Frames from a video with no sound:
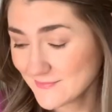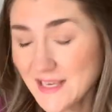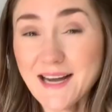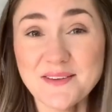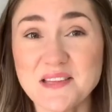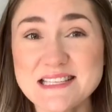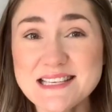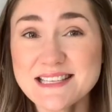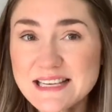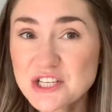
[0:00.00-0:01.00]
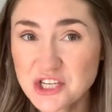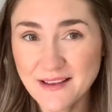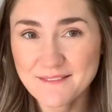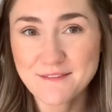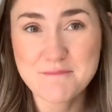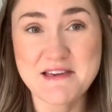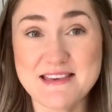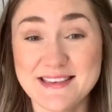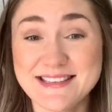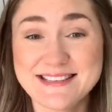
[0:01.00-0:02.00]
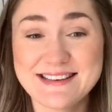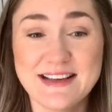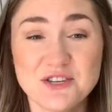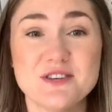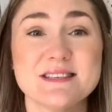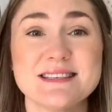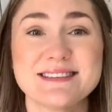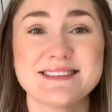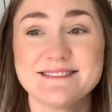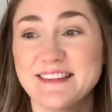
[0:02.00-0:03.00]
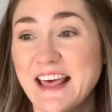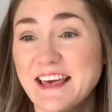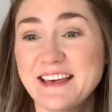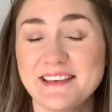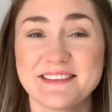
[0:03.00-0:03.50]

Yeah, this is legit for me. This is not just like